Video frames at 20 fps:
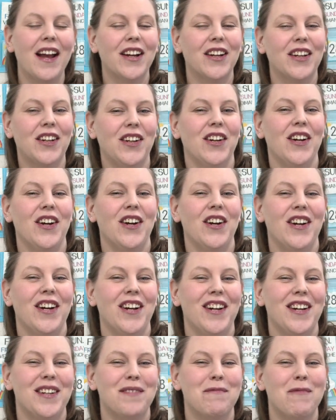
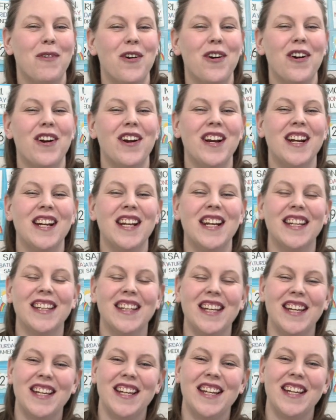Good morning,
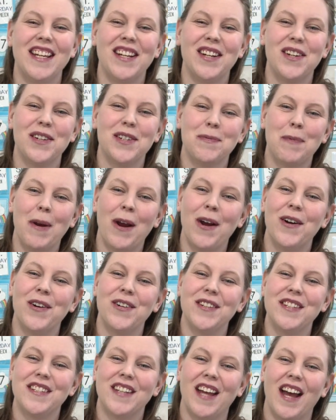little
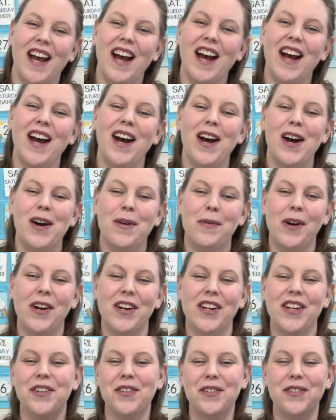sprouts. How are
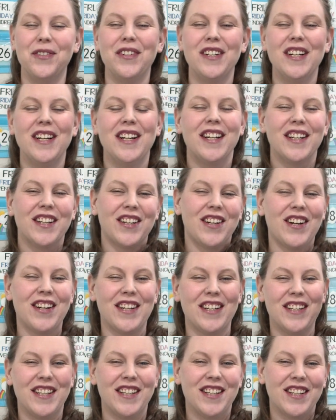you?
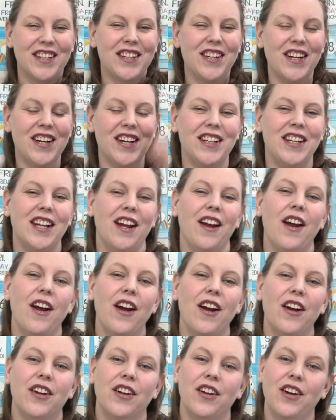Good, good.
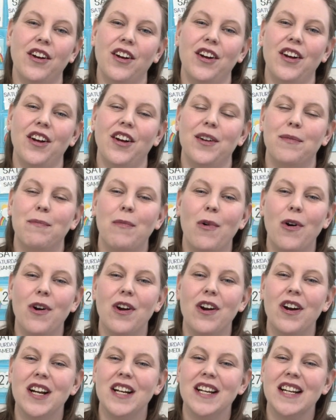Good
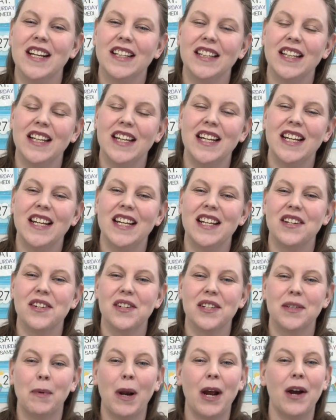morning,
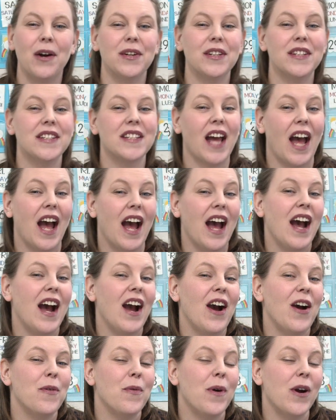little sprouts.
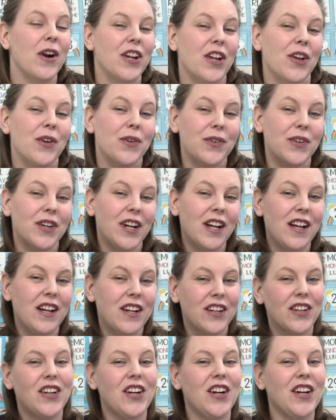How are you?
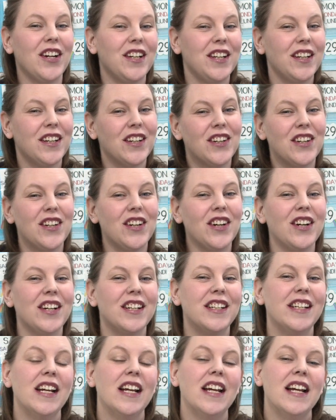Good,
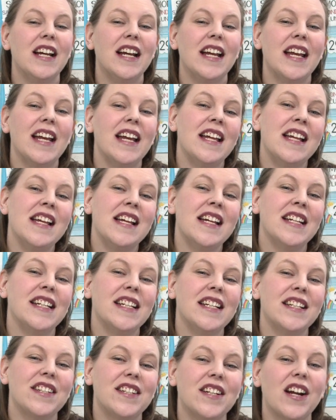good. It
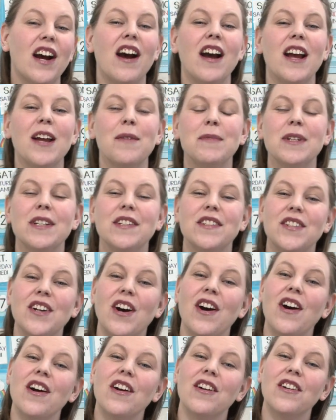is time to
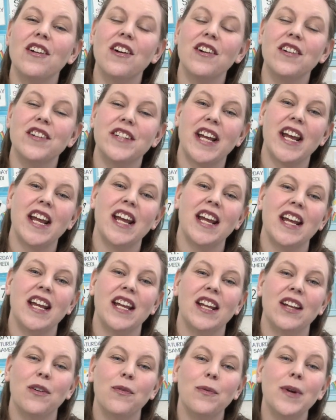start our
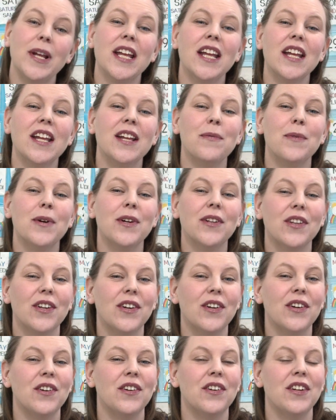day. We will
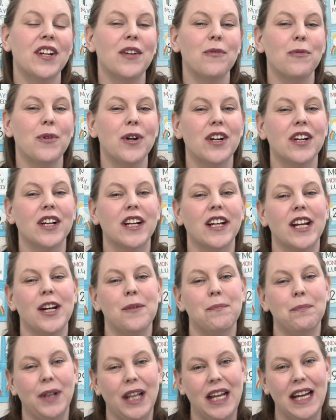learn and work
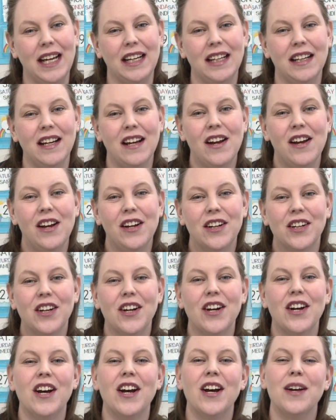and play.
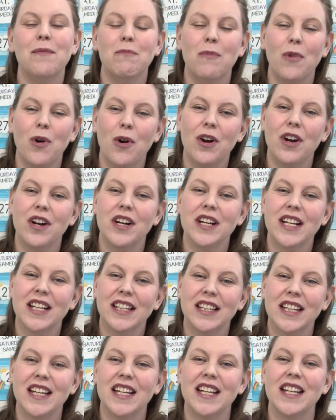Good
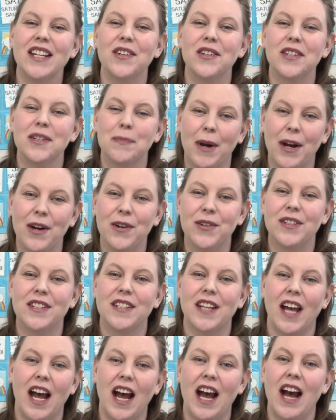morning, little
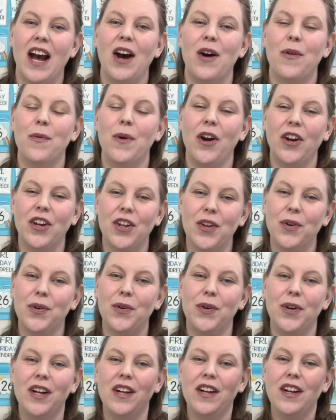sprouts. How are
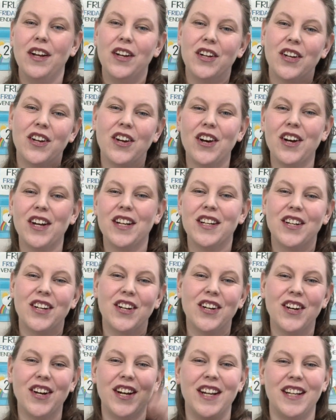you? Good,
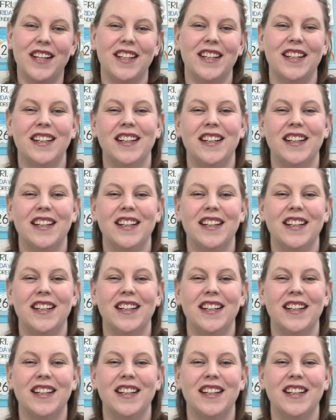good.